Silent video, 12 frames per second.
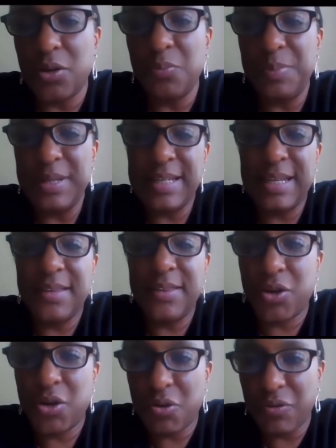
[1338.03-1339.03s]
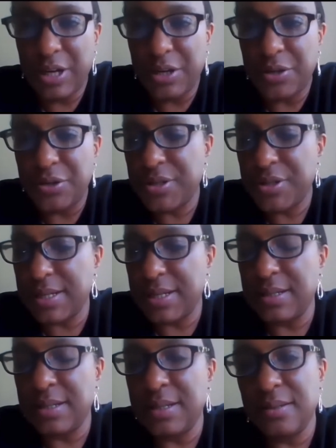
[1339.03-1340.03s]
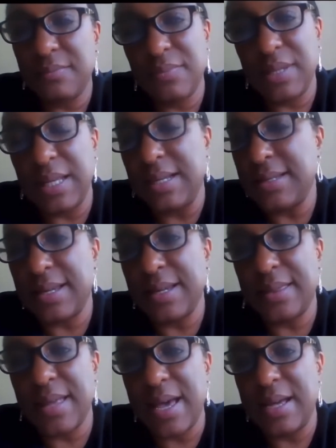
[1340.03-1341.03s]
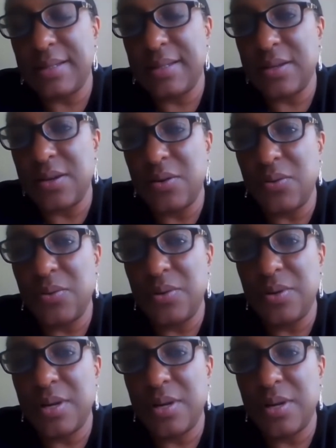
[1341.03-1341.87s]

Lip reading: busy in their careers and things like that. So,